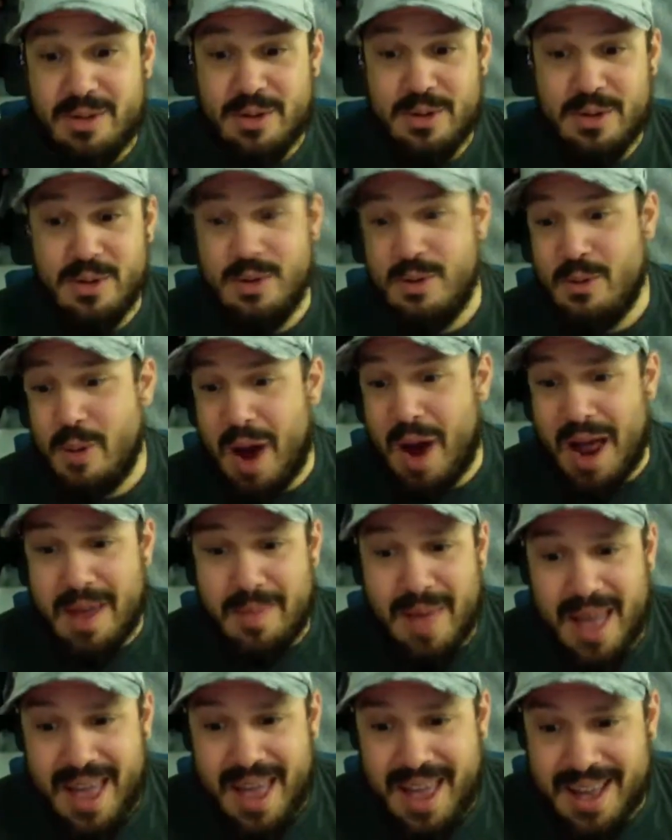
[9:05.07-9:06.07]
do
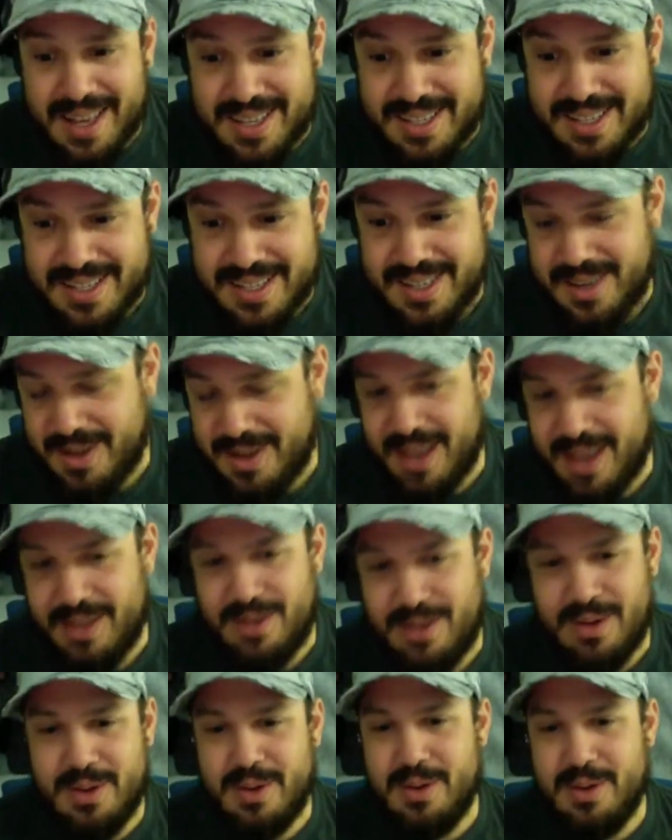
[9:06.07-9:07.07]
WiMAX, you
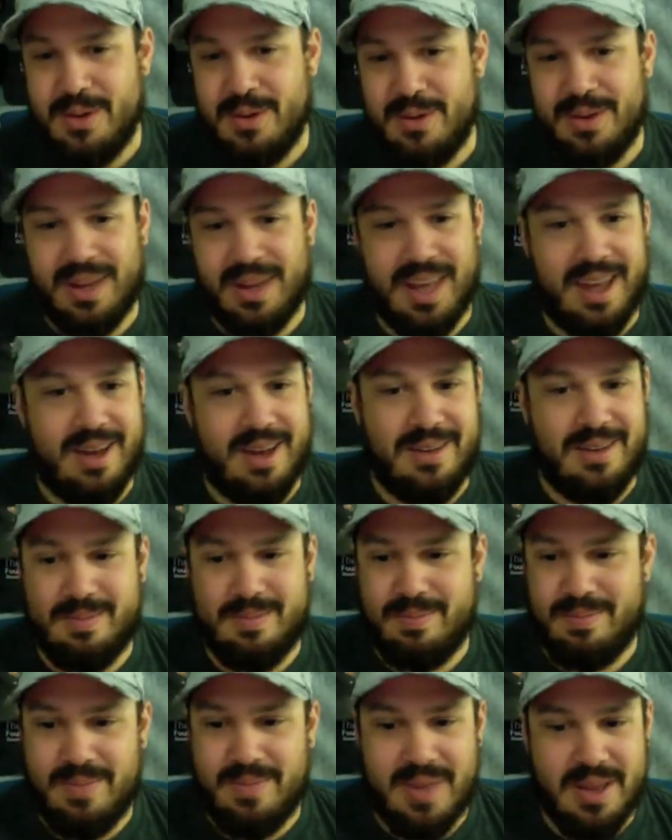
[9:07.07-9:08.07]
can do like,
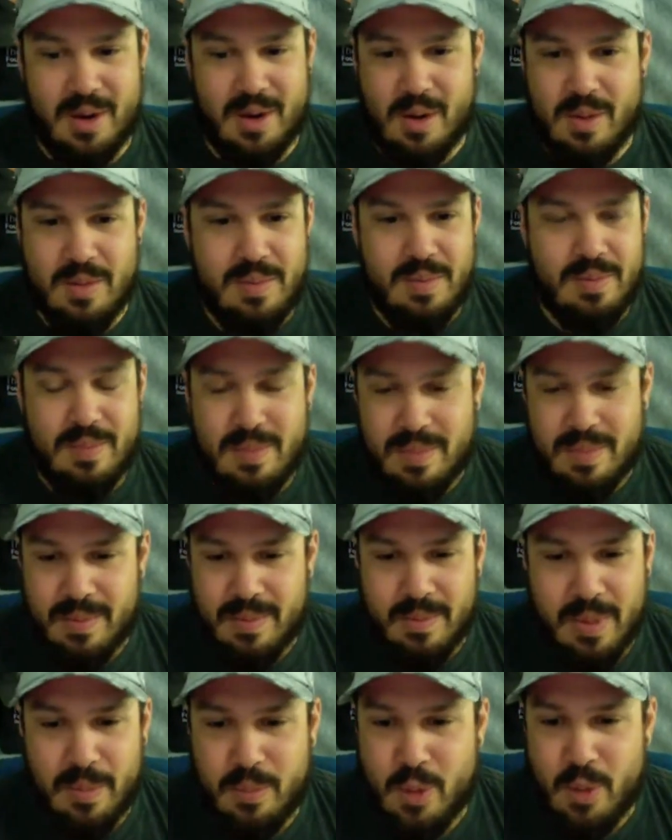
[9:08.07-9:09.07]

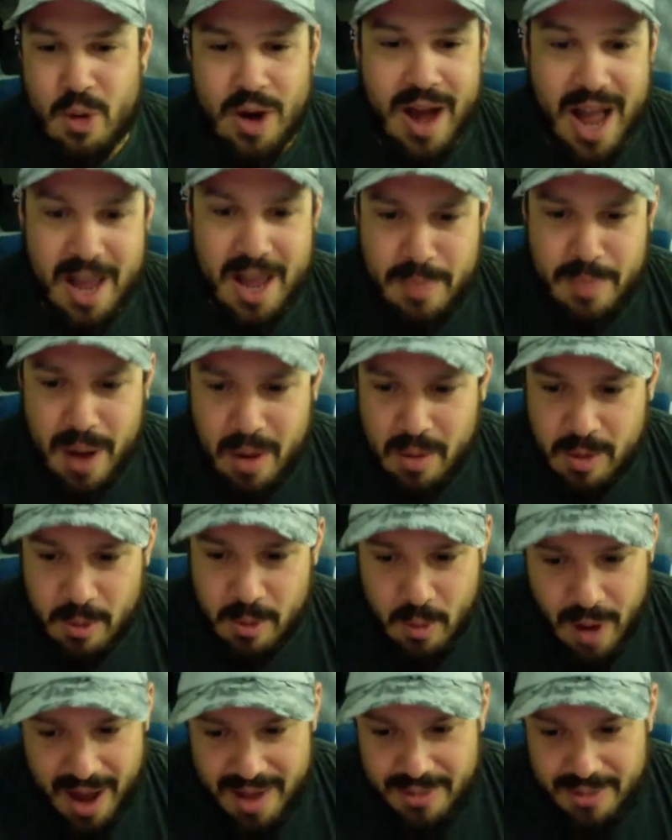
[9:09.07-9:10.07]
more high
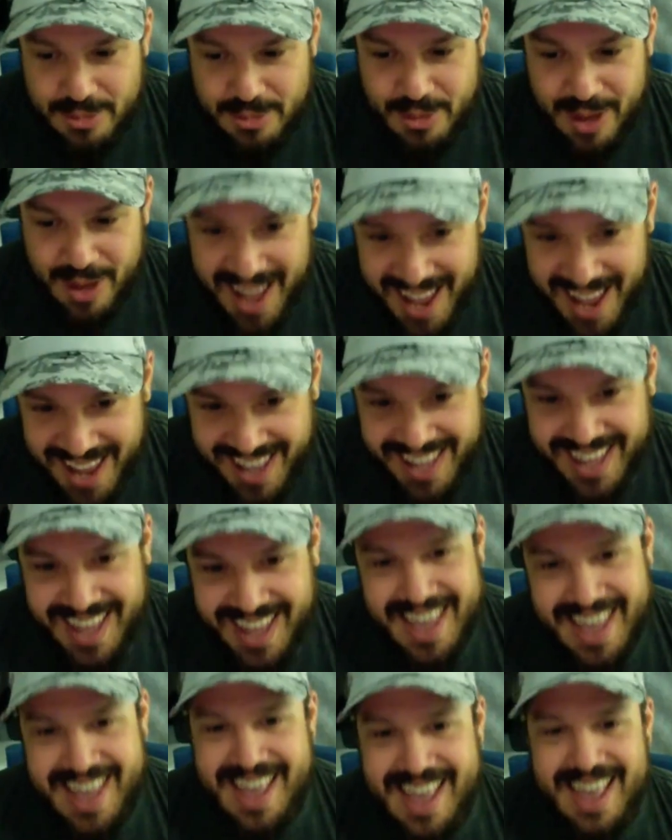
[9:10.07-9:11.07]
power Wi-Fi.
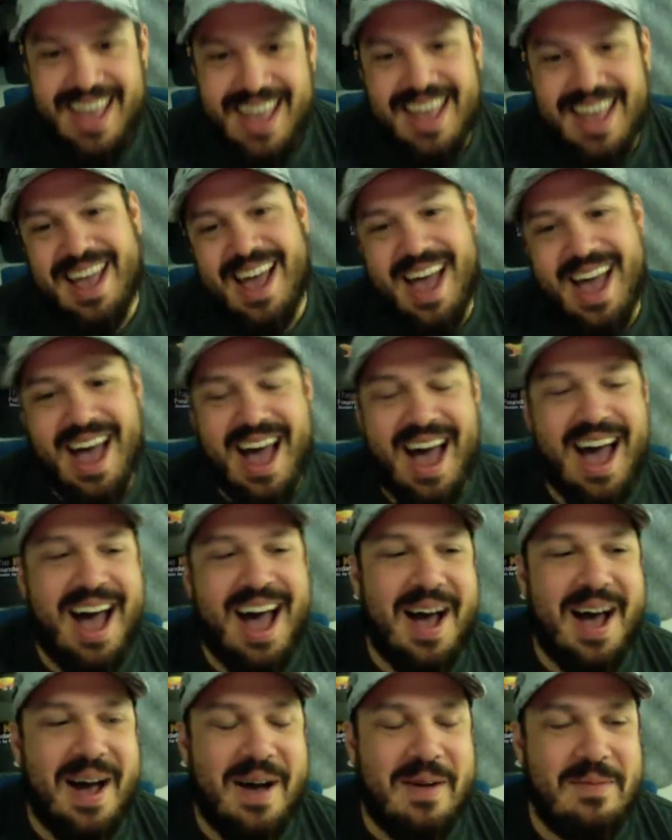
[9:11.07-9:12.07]

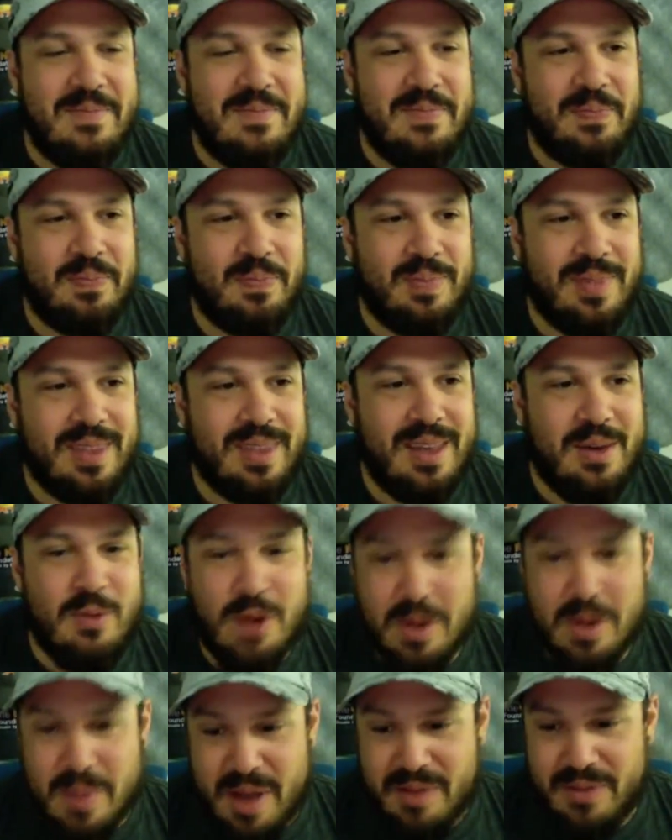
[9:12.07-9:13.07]

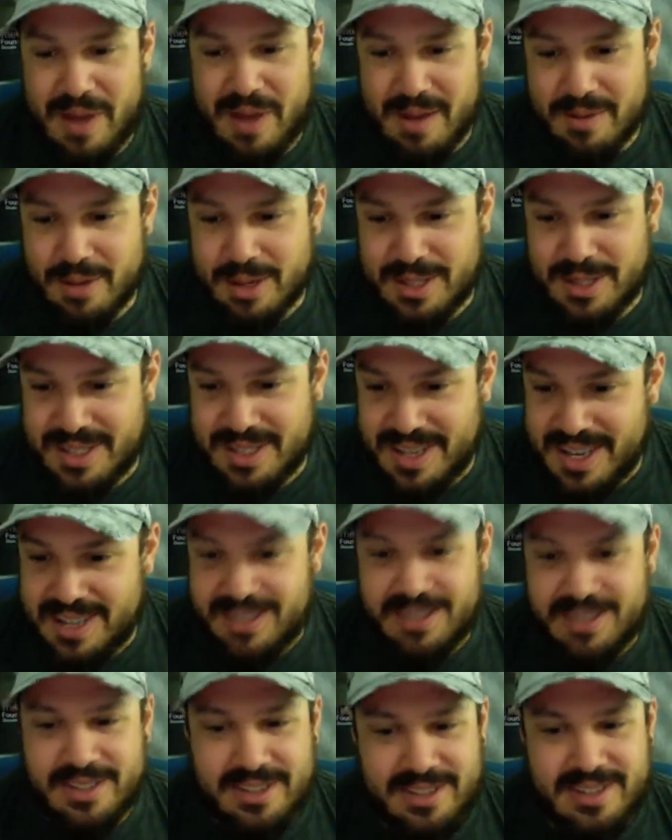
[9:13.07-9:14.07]
One of my favorites
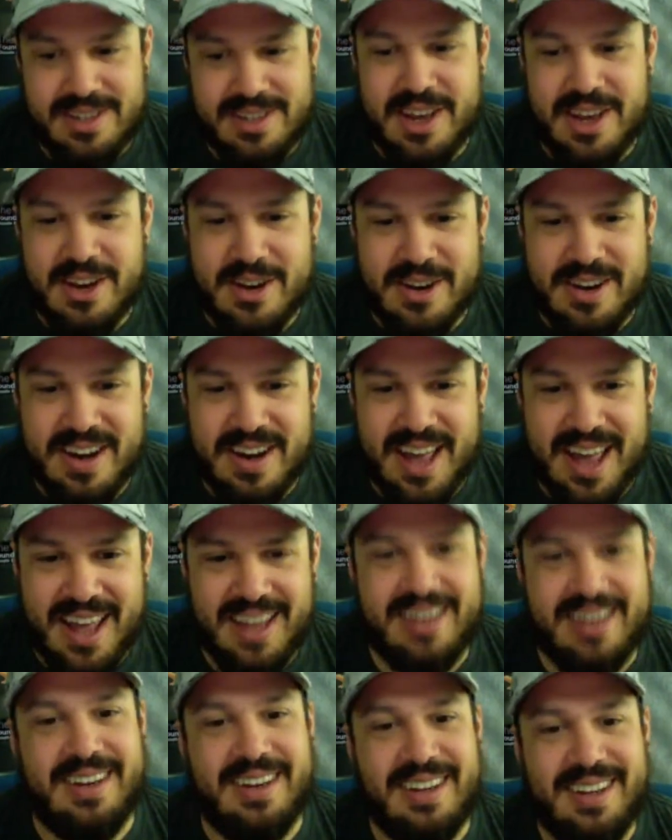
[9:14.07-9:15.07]
is
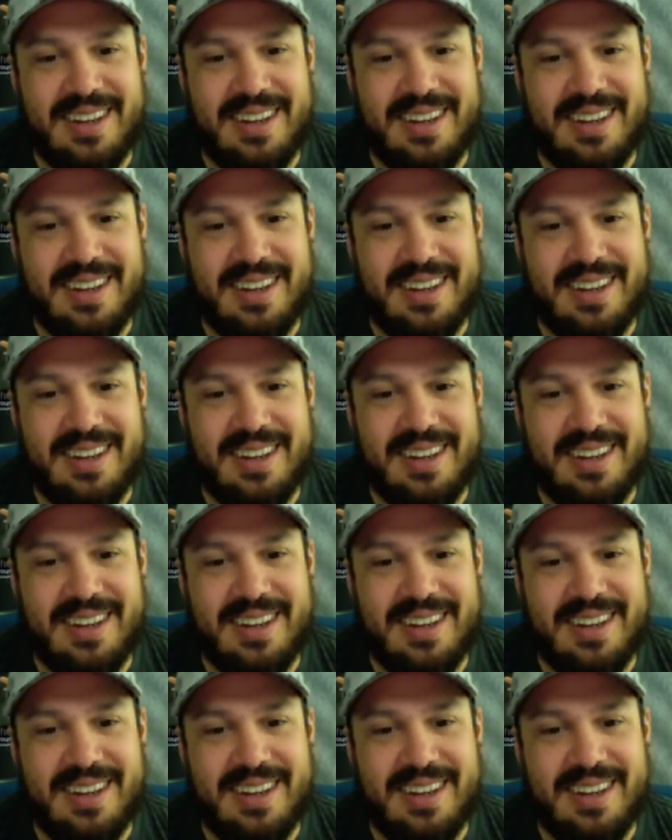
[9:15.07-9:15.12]
Sneakernet.